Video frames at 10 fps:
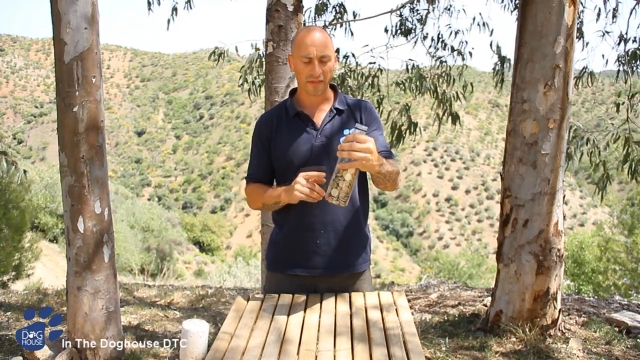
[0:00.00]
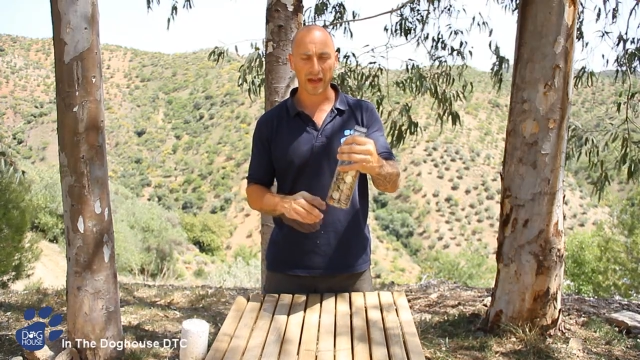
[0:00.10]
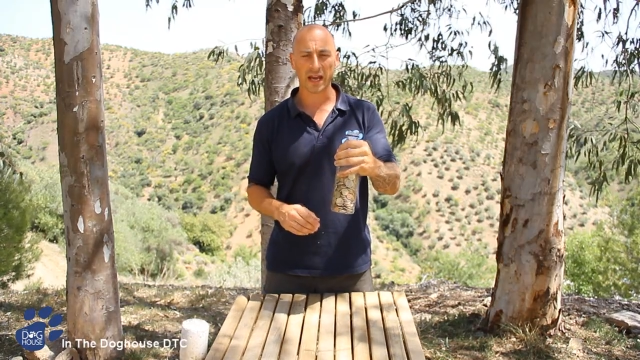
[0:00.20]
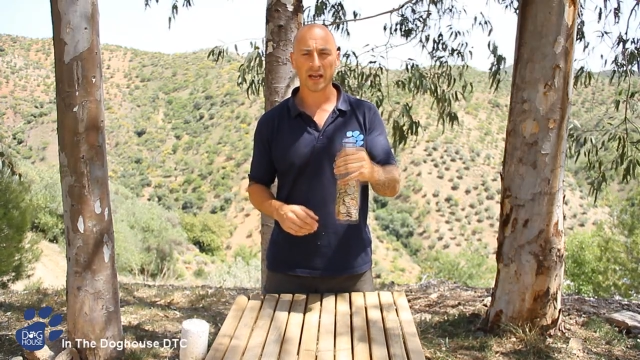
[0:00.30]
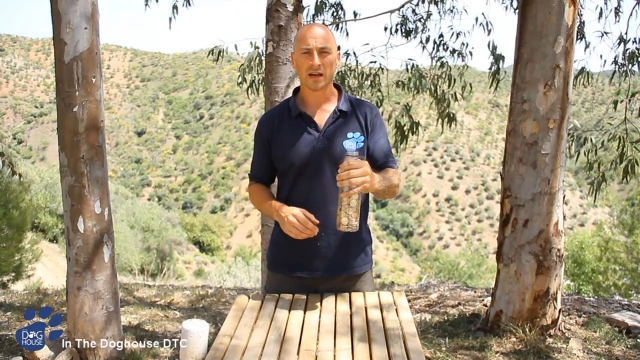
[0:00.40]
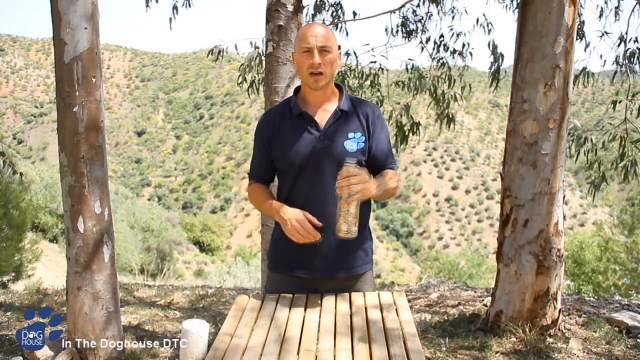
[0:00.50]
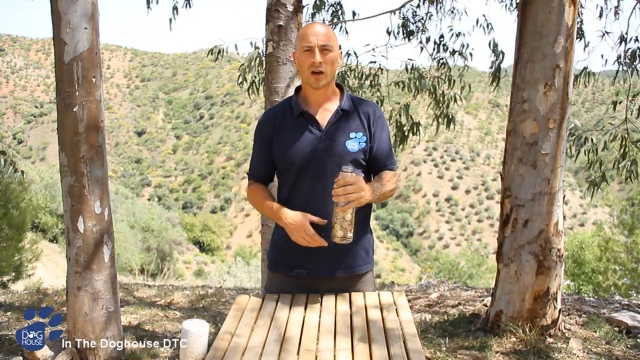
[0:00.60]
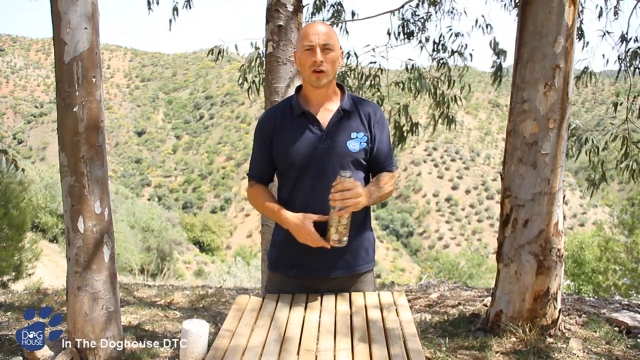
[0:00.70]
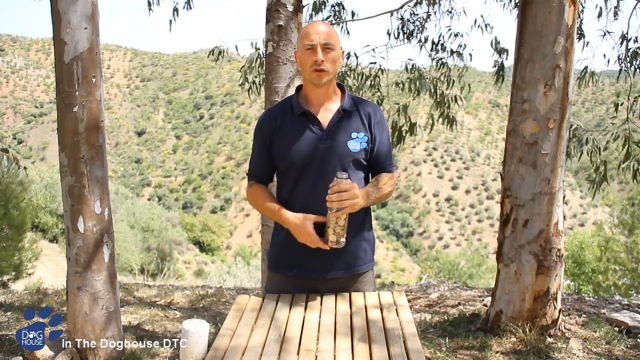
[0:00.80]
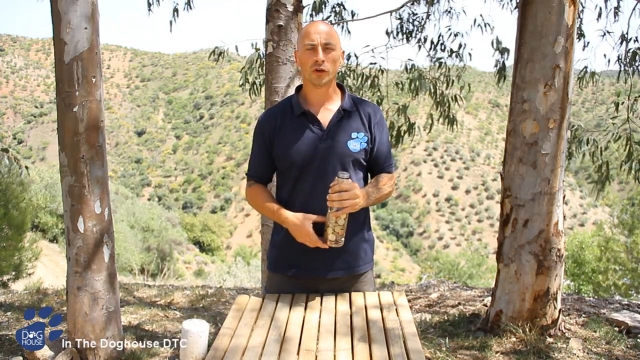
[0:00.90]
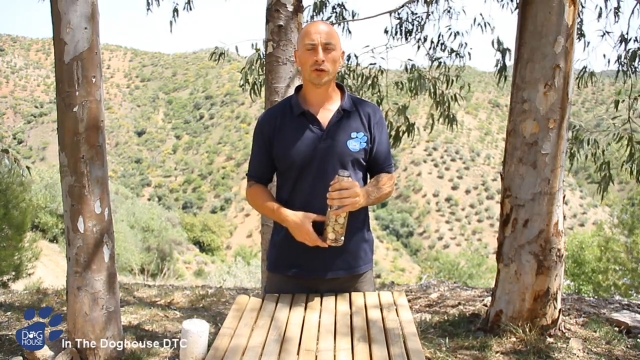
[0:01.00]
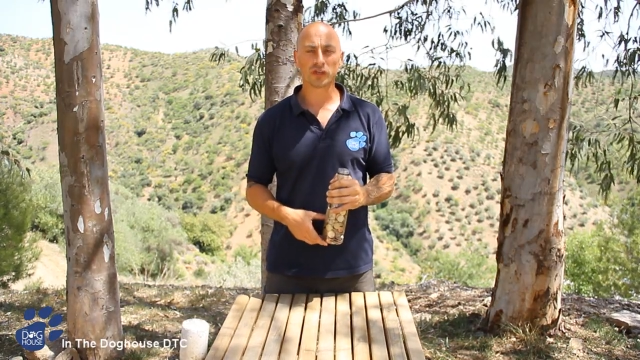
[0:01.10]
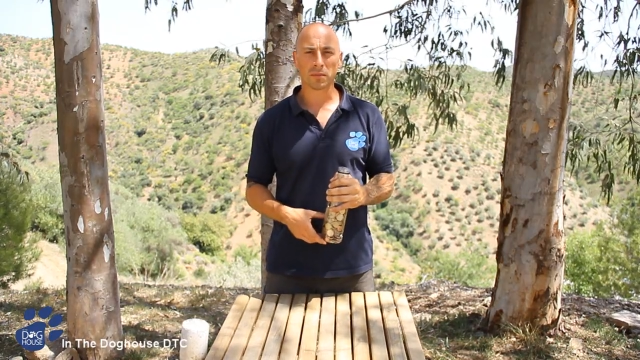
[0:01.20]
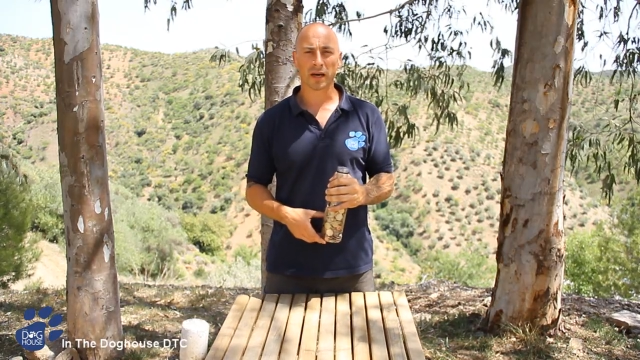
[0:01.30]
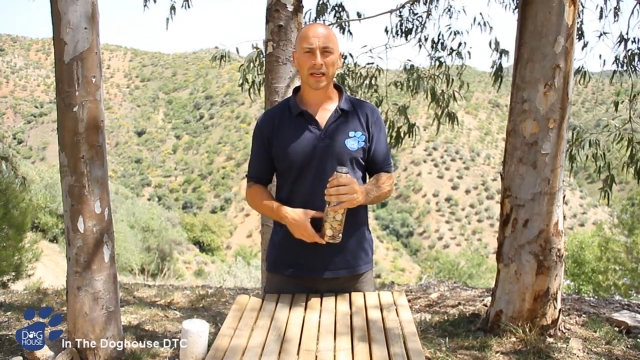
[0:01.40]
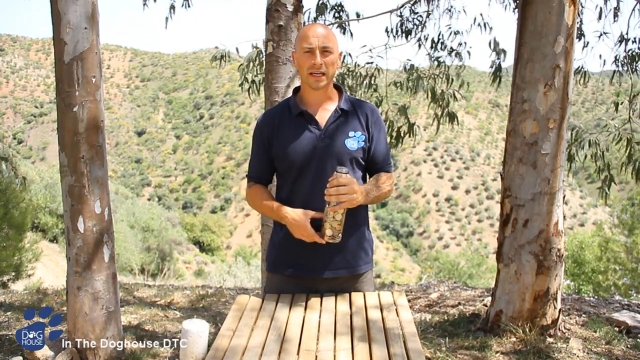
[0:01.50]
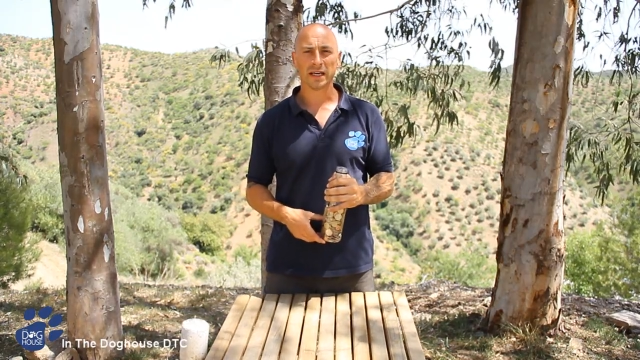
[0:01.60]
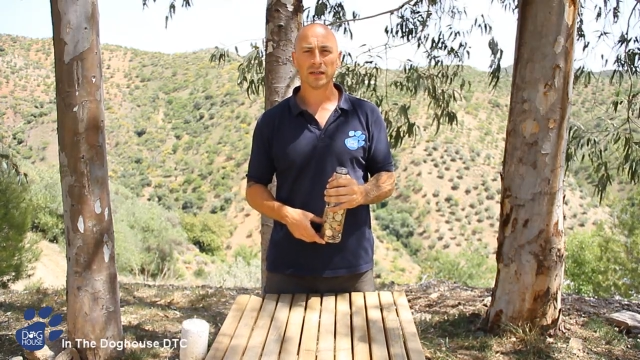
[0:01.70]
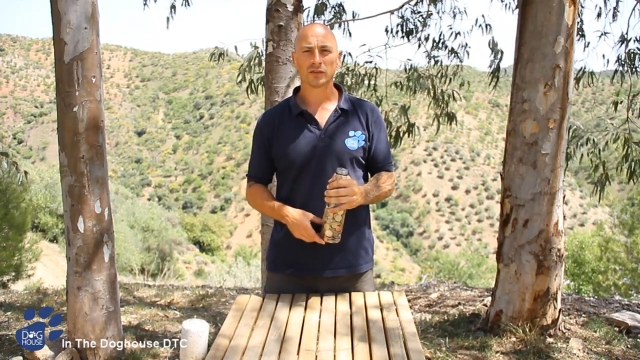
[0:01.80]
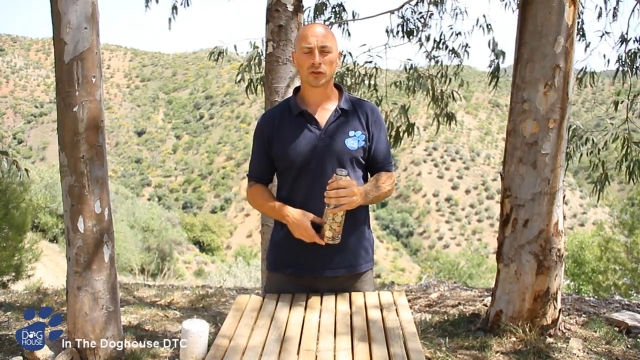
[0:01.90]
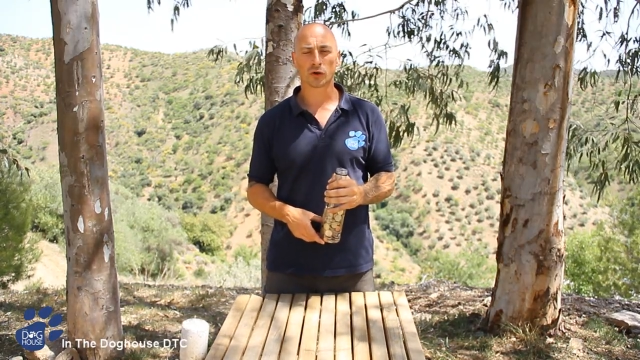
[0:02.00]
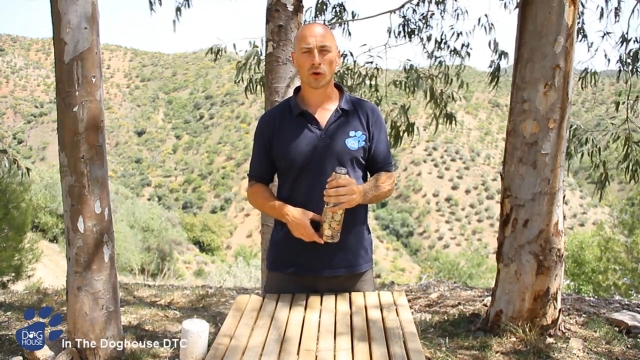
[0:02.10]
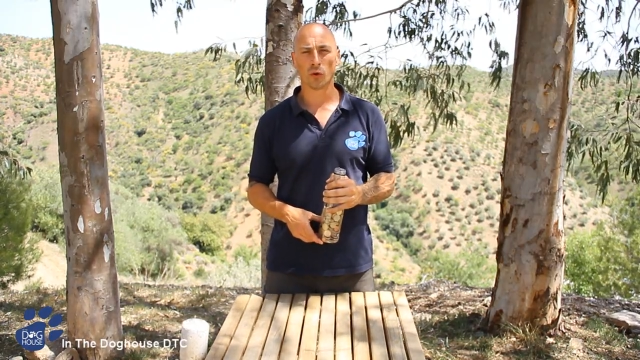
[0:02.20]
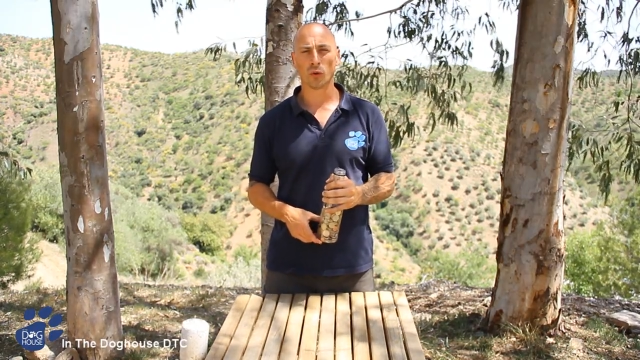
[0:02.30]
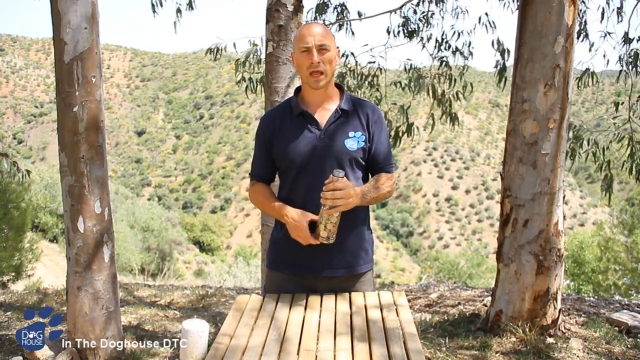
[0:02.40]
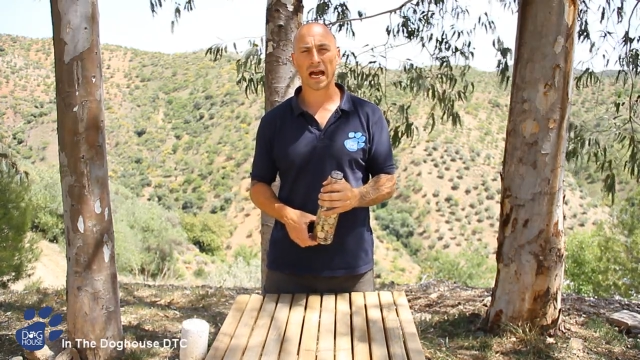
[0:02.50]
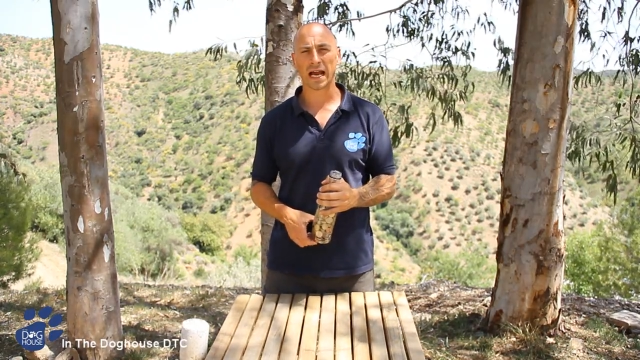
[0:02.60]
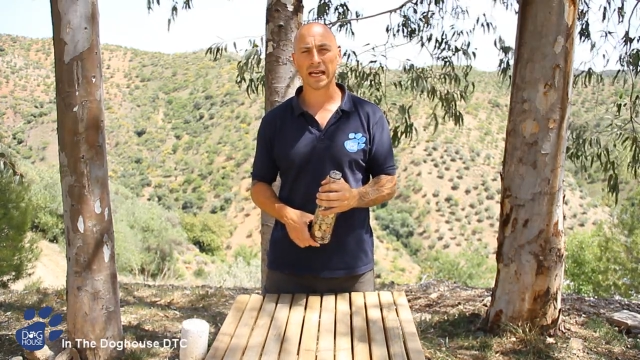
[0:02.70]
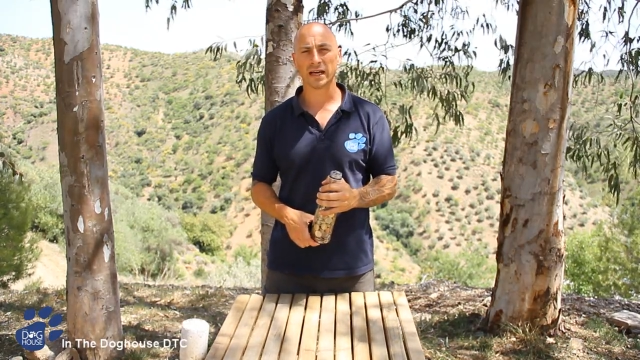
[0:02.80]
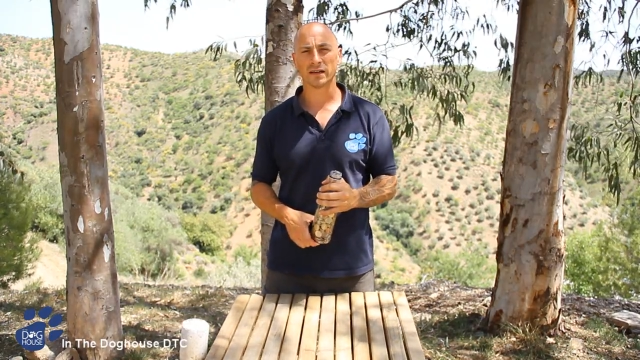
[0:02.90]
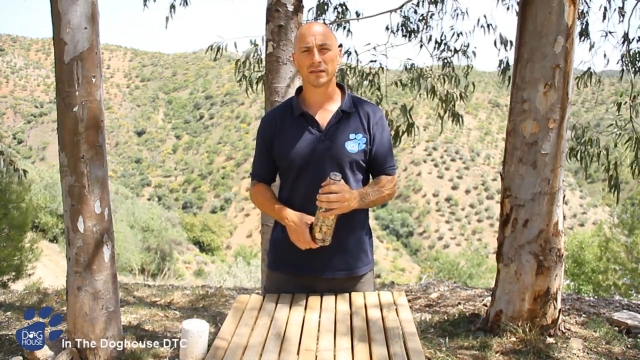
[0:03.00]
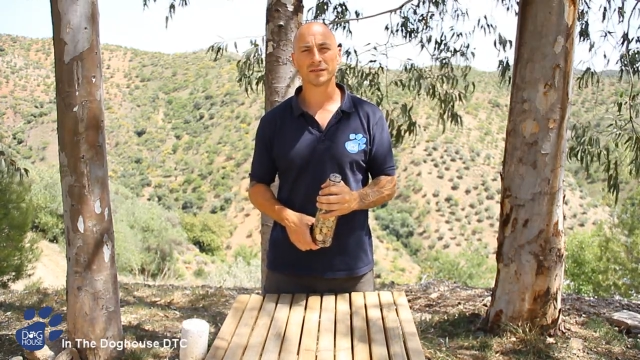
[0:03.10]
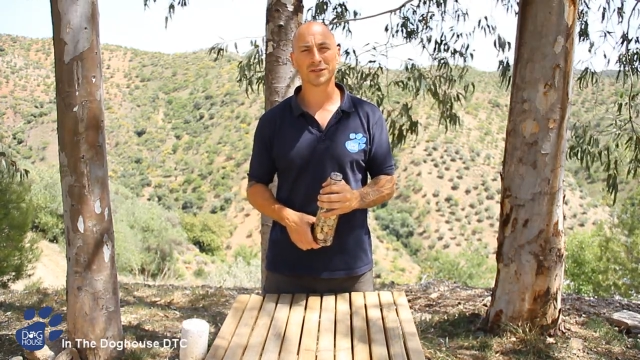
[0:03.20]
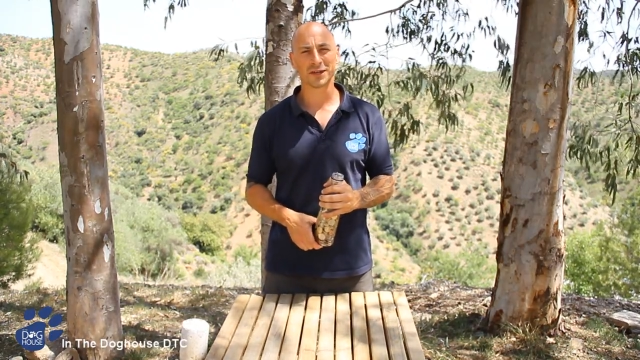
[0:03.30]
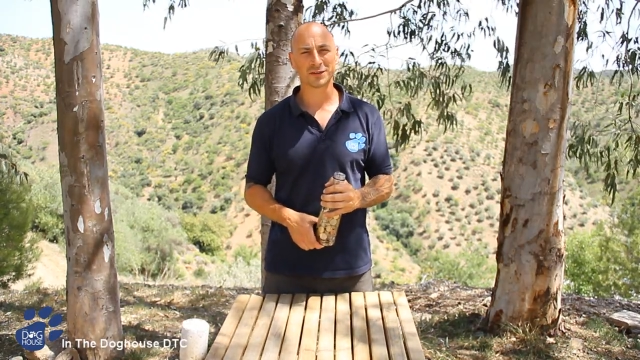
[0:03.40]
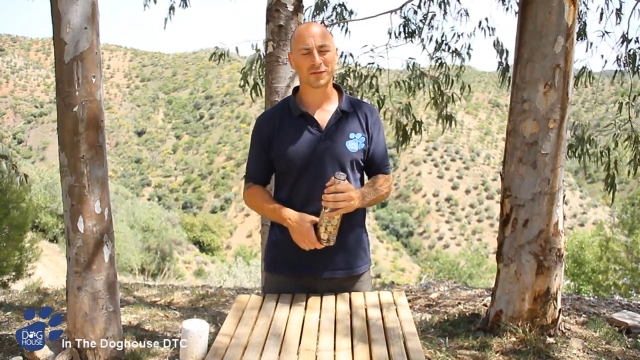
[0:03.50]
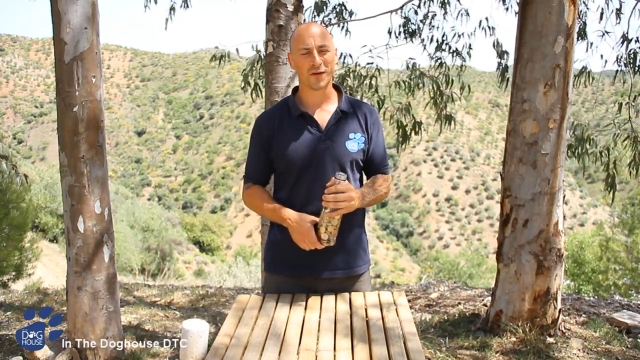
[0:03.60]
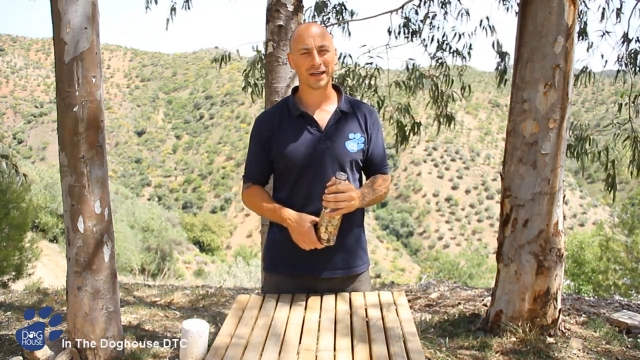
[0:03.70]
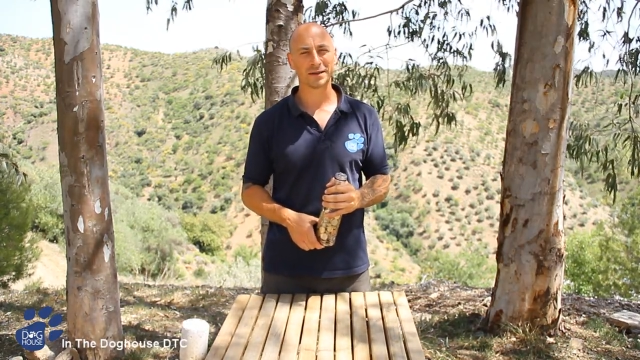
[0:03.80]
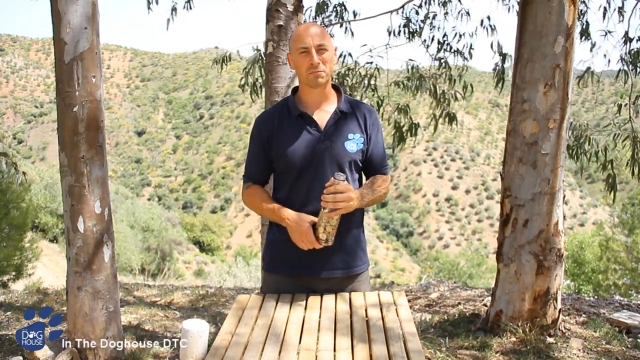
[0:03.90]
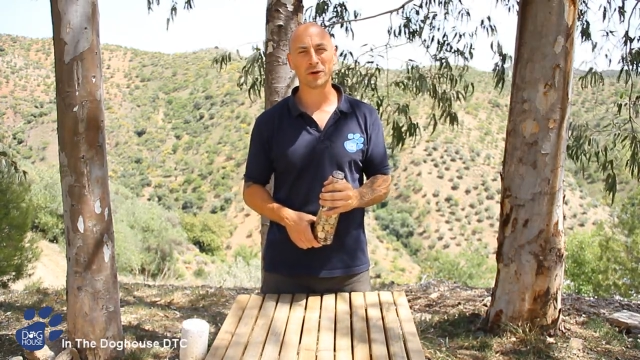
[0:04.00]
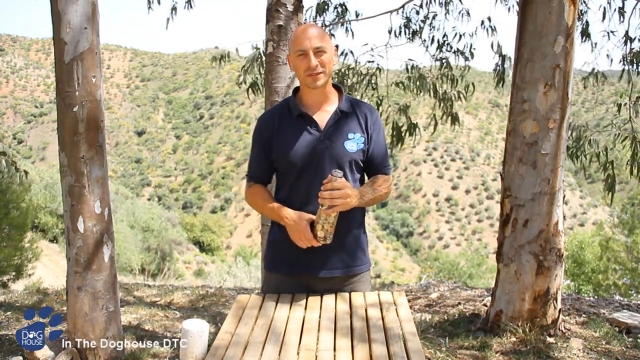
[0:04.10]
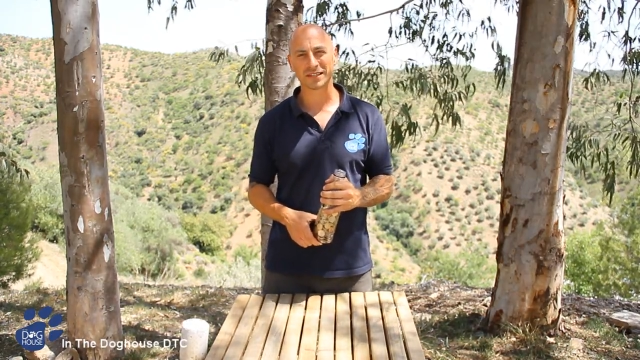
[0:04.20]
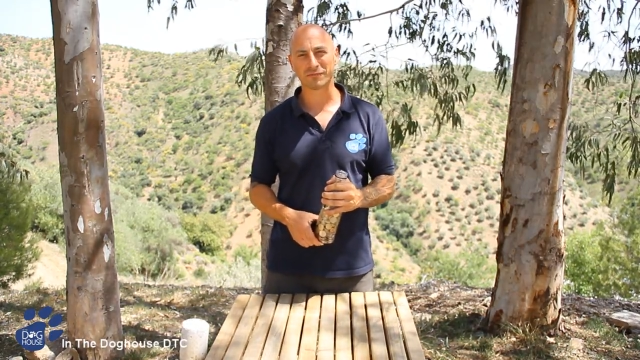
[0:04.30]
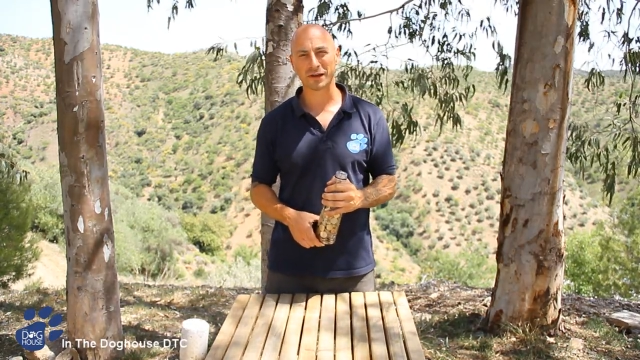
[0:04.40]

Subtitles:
there, use the money to call a certified positive